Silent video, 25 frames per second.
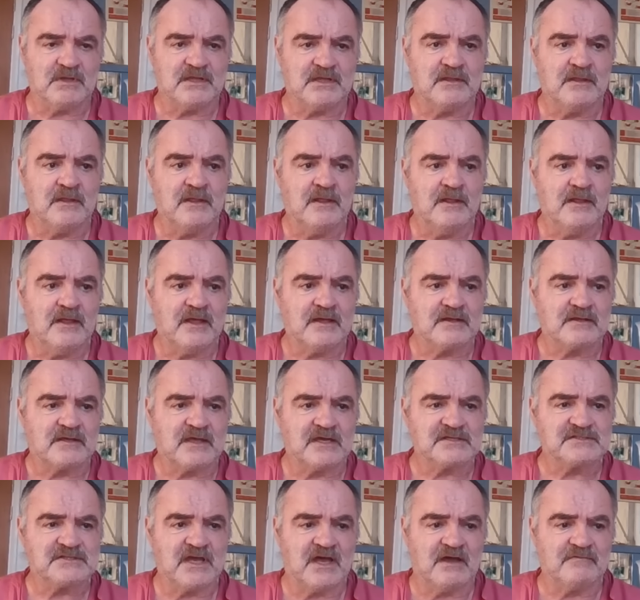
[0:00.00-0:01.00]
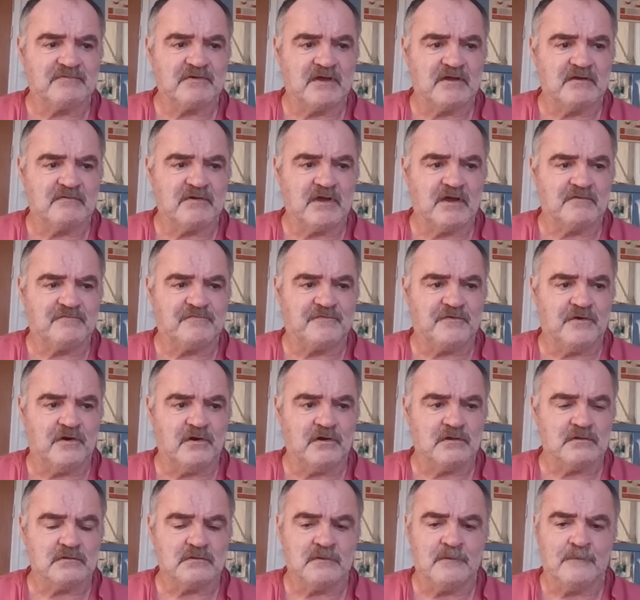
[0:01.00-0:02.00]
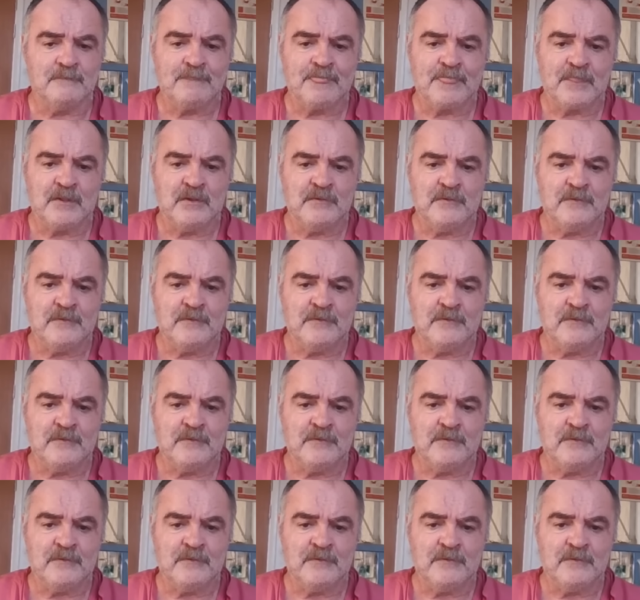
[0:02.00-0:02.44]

me in case I have a fall.